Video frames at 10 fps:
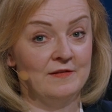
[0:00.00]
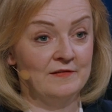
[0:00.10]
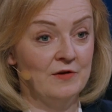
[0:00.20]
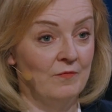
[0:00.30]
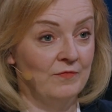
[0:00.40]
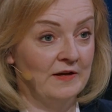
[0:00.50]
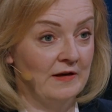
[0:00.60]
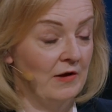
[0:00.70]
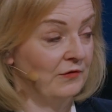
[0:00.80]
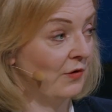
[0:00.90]
this conflict
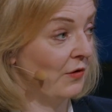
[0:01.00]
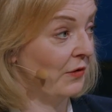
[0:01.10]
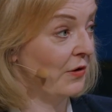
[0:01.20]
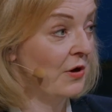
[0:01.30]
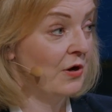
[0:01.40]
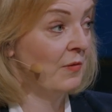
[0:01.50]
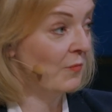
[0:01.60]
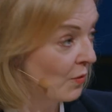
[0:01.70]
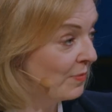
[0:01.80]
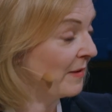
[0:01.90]
goes on,
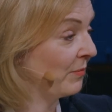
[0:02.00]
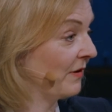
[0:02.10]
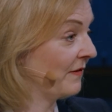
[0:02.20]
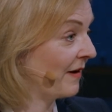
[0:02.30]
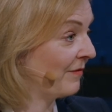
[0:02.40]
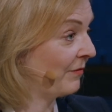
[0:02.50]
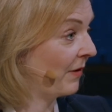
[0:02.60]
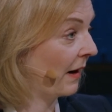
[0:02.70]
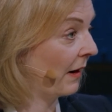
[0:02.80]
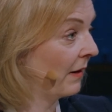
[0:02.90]
more people are
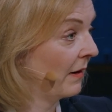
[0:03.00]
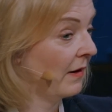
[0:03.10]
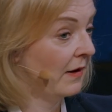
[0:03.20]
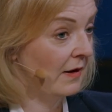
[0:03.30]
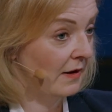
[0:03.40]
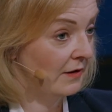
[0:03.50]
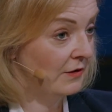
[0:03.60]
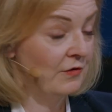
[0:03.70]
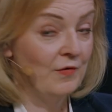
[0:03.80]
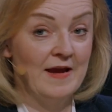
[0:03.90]
suffering.
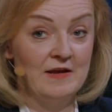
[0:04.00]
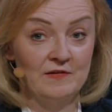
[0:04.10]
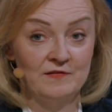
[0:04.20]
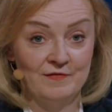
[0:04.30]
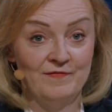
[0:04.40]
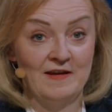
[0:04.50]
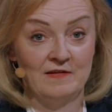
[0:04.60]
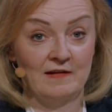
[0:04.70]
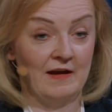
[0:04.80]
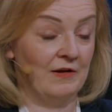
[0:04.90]
Ukraine is
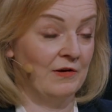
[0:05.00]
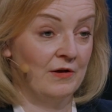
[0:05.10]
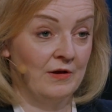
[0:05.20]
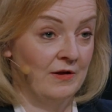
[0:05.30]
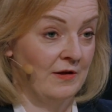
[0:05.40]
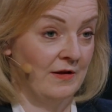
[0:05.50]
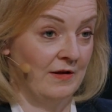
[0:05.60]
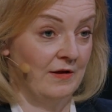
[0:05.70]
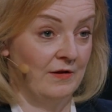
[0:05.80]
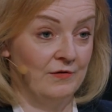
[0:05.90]
defending
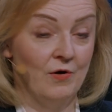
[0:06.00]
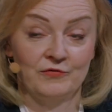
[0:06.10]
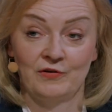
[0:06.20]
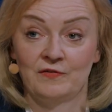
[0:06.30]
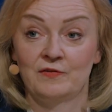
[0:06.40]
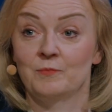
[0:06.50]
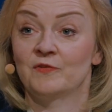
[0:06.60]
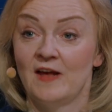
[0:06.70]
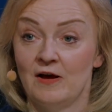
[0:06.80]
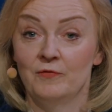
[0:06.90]
not just
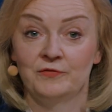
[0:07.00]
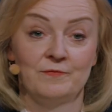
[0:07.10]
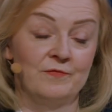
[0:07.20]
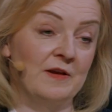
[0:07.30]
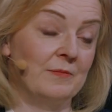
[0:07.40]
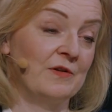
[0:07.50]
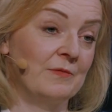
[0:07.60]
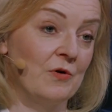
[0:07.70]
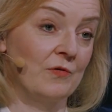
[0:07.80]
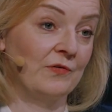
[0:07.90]
themselves and freedom and
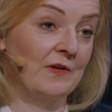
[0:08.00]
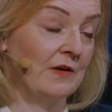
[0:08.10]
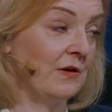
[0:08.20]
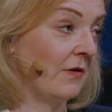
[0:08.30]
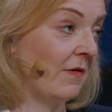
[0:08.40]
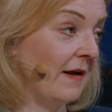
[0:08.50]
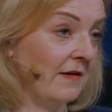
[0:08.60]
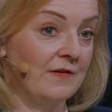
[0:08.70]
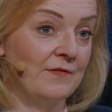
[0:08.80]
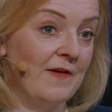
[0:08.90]
democracy in Ukraine,
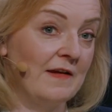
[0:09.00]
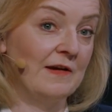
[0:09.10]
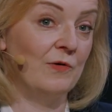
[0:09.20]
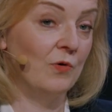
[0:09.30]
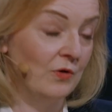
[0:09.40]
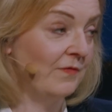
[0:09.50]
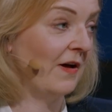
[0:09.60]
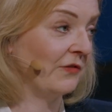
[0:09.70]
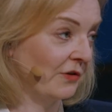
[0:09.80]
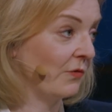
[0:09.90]
they're defending all of
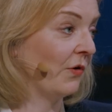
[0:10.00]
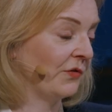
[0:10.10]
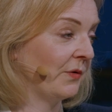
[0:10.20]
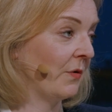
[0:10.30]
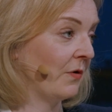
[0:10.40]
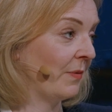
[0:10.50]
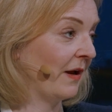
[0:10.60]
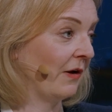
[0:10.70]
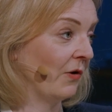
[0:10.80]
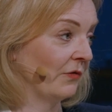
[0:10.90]
us across the
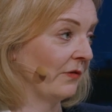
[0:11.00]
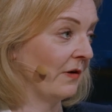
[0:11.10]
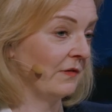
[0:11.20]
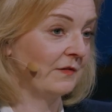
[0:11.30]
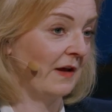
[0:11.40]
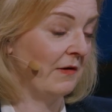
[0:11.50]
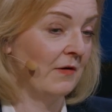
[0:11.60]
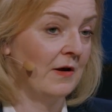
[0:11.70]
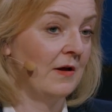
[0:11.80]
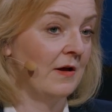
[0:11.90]
European continent. So
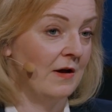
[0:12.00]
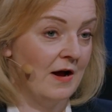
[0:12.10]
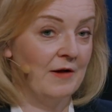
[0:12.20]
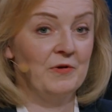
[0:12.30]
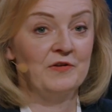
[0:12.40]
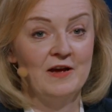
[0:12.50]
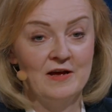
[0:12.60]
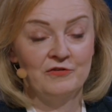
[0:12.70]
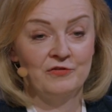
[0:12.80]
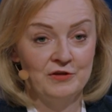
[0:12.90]
I would
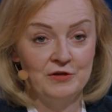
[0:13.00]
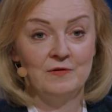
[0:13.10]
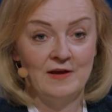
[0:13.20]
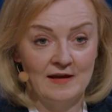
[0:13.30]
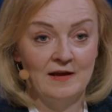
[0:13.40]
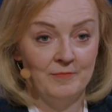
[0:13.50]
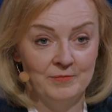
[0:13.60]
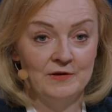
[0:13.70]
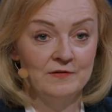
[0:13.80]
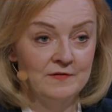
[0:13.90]
urge the UK
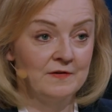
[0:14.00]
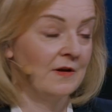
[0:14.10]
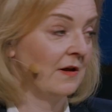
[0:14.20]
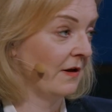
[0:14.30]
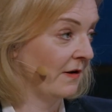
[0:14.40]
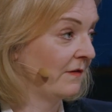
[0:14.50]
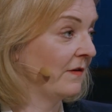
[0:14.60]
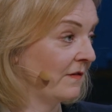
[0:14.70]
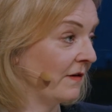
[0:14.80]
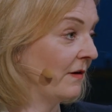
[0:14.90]
government
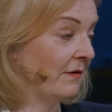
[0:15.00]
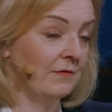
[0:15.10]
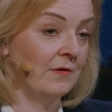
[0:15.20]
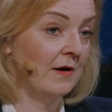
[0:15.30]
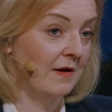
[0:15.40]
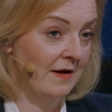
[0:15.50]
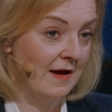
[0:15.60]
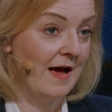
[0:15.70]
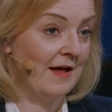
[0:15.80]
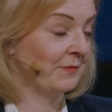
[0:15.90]
to do
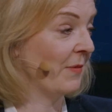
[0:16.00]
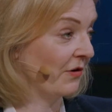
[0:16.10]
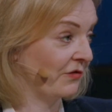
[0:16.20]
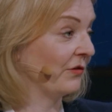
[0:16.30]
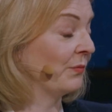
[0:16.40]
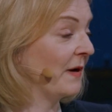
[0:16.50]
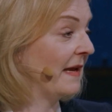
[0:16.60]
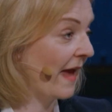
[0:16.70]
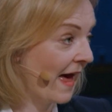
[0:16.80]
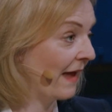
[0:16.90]
as much as we
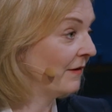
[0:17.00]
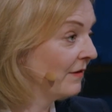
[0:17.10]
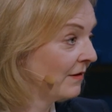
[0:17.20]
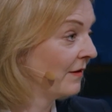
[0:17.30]
can